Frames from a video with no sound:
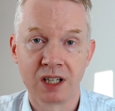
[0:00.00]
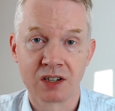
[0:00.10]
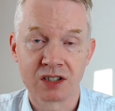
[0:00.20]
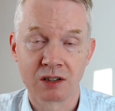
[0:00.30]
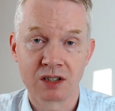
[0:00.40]

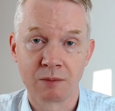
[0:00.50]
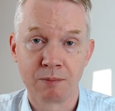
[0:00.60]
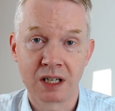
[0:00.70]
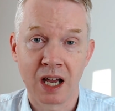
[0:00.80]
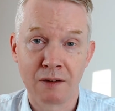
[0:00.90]
So
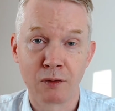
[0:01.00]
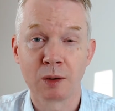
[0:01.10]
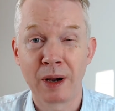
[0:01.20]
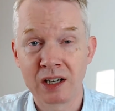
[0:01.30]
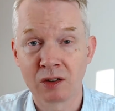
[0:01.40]
be careful
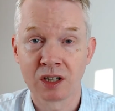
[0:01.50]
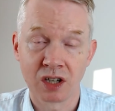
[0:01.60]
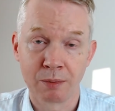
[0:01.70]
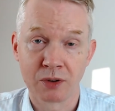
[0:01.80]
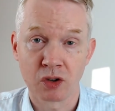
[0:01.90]
depending on the
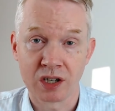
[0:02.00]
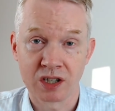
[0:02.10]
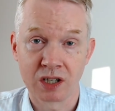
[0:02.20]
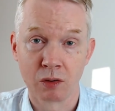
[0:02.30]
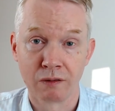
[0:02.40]
type of trust
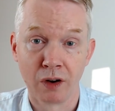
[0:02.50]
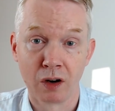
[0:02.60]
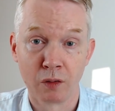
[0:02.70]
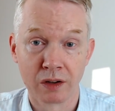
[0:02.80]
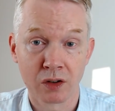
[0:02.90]
that you're
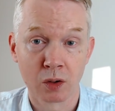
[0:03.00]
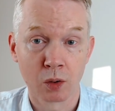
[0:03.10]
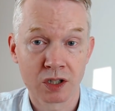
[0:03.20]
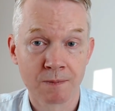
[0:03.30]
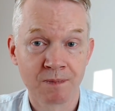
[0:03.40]
involved with, of
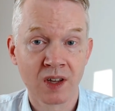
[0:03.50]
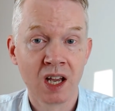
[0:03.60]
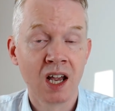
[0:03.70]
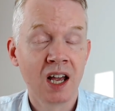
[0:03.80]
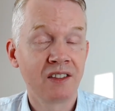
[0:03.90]
course.
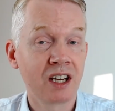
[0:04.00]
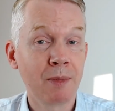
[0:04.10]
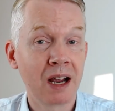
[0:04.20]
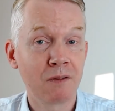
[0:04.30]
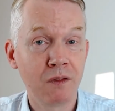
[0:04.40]
Now, you
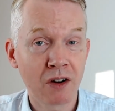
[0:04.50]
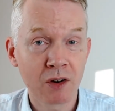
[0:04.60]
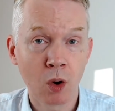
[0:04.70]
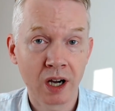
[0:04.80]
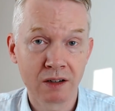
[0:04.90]
may have very
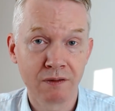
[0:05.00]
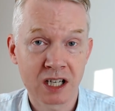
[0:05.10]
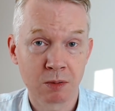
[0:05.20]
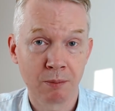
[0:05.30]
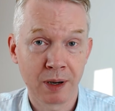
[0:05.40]
wide
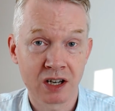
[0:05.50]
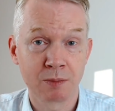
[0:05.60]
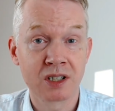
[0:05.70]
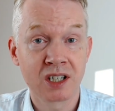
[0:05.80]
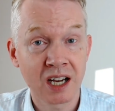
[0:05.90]
investment powers,
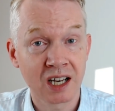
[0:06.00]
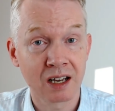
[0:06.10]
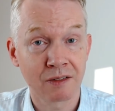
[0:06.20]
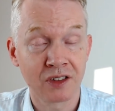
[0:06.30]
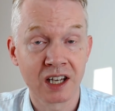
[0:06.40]
particularly
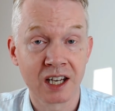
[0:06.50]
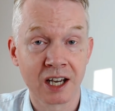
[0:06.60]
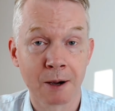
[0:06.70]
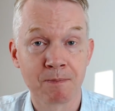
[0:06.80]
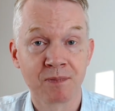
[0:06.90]
if
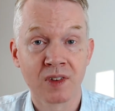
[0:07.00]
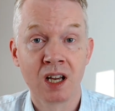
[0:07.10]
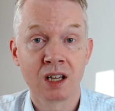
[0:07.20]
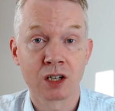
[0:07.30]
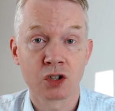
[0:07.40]
the
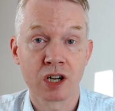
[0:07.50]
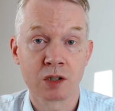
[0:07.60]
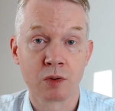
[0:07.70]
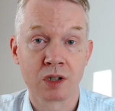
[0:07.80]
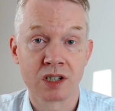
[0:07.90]

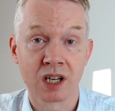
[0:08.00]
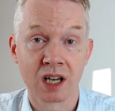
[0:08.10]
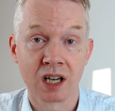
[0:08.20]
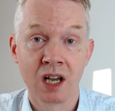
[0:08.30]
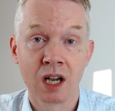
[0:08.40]
trust was
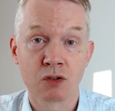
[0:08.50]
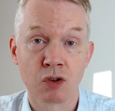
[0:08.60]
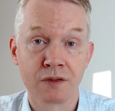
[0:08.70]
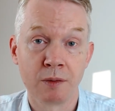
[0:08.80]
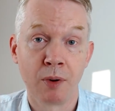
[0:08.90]

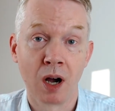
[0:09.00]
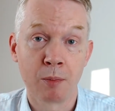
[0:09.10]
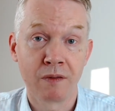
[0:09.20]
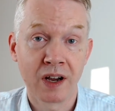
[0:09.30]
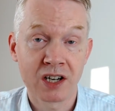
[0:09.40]
drafted by a
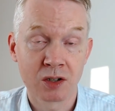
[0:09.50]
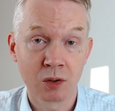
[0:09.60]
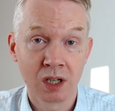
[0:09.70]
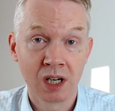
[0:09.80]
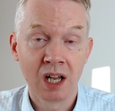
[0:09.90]

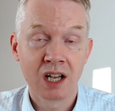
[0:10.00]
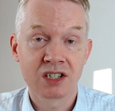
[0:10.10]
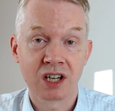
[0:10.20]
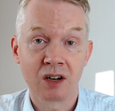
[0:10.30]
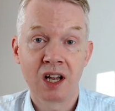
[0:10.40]
professional.
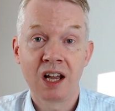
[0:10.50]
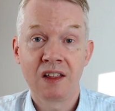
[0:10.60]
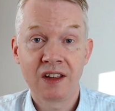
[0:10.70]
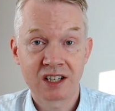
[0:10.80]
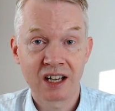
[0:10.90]
So
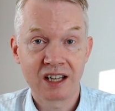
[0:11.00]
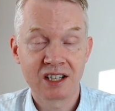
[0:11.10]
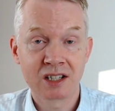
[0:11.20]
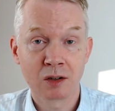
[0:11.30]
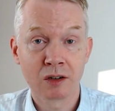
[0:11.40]
this
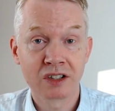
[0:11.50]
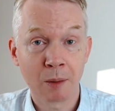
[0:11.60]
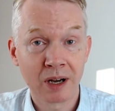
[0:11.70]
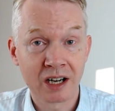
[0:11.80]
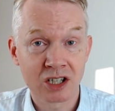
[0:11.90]
is sort of a
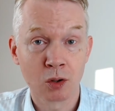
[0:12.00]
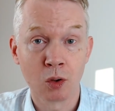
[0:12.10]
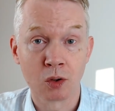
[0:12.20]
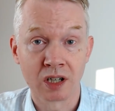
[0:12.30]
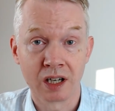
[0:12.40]
double-edged
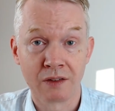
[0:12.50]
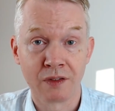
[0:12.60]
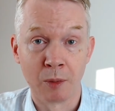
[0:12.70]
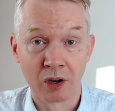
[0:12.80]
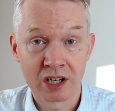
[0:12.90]
sword, if
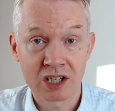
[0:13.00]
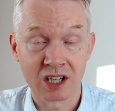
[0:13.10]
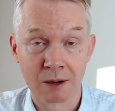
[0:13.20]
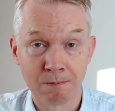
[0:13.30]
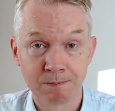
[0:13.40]
I'm honest.
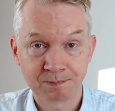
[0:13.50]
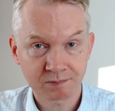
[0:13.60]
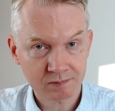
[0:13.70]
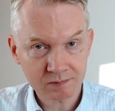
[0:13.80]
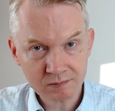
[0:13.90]

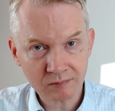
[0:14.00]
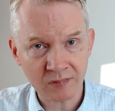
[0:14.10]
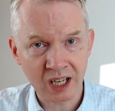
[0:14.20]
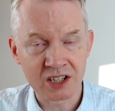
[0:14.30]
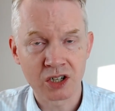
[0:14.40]

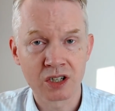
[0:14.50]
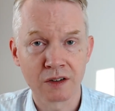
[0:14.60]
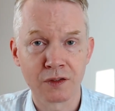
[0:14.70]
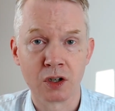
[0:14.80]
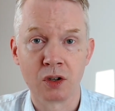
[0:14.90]
It's good
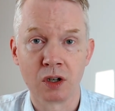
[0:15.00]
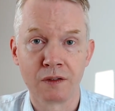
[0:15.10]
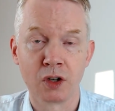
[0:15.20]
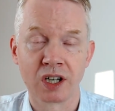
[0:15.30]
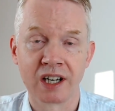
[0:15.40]
if
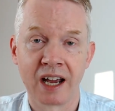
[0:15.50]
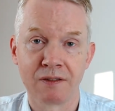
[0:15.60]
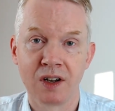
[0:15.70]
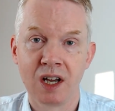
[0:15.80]
you can have